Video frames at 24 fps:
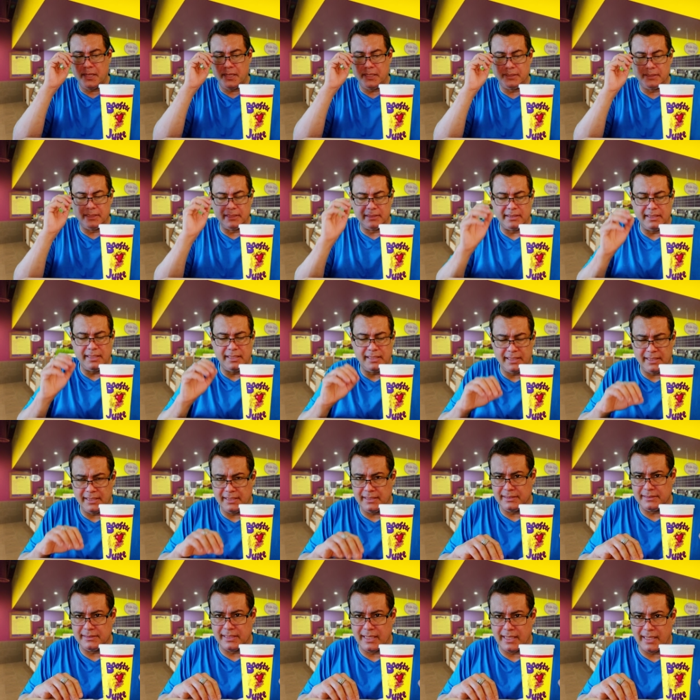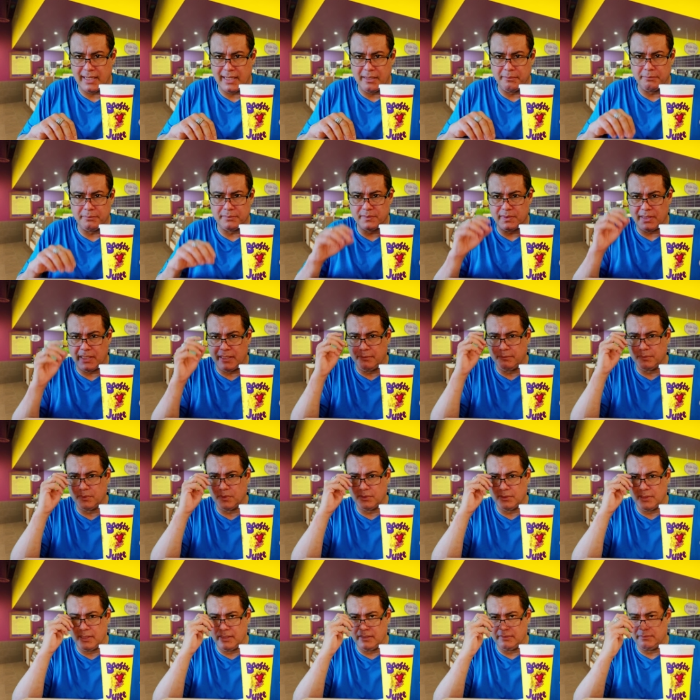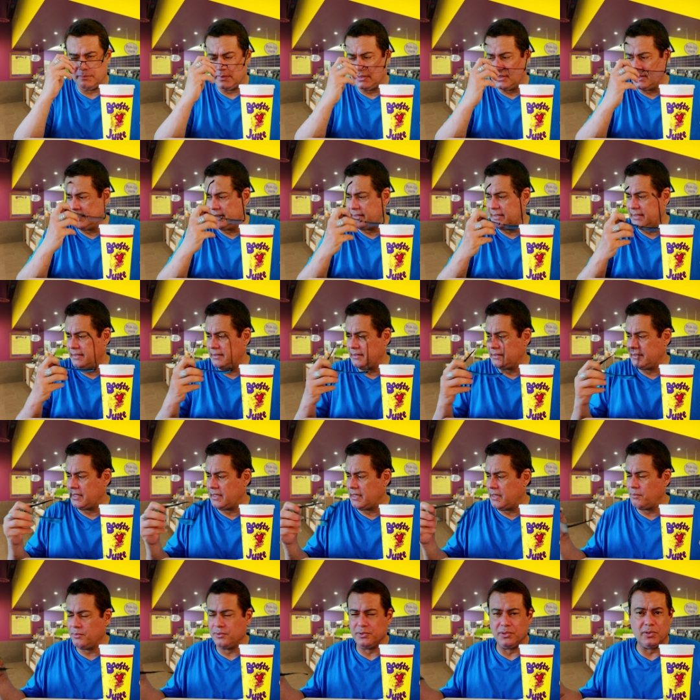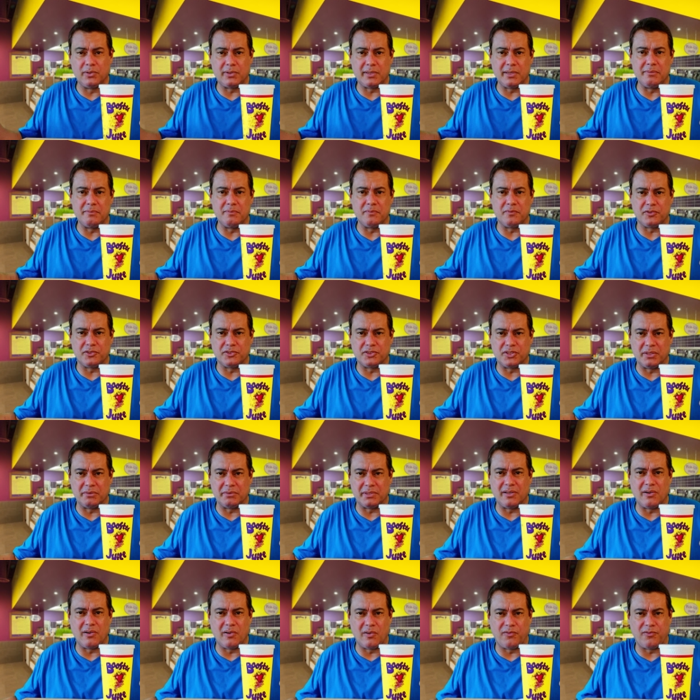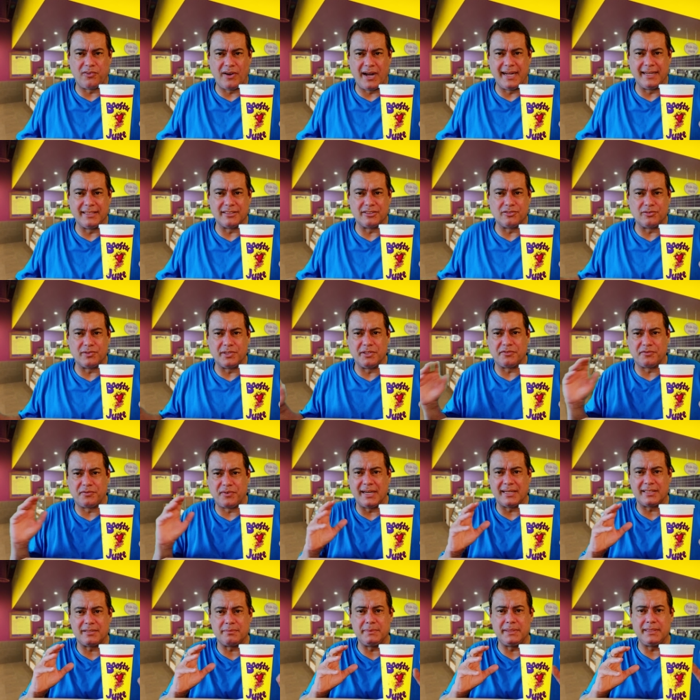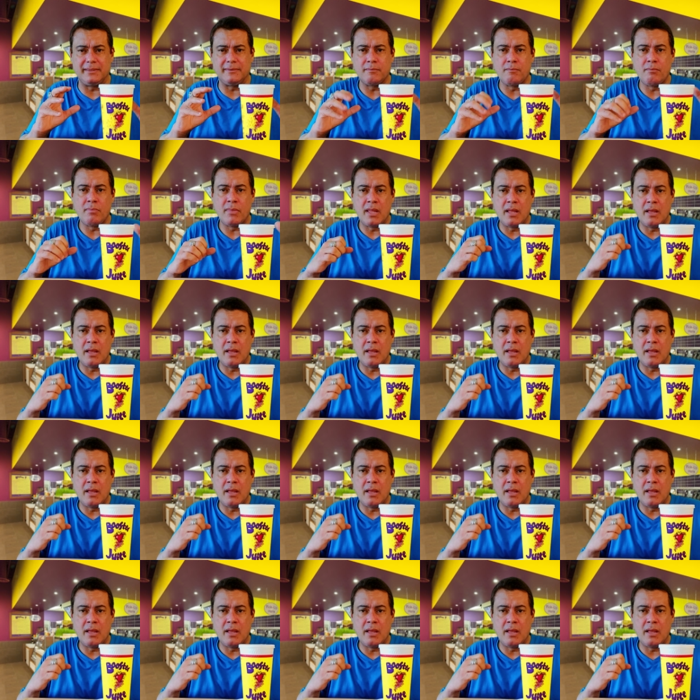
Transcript: And the thing is that I'm I'm I'm uh, I was looking for something fine to refresh me.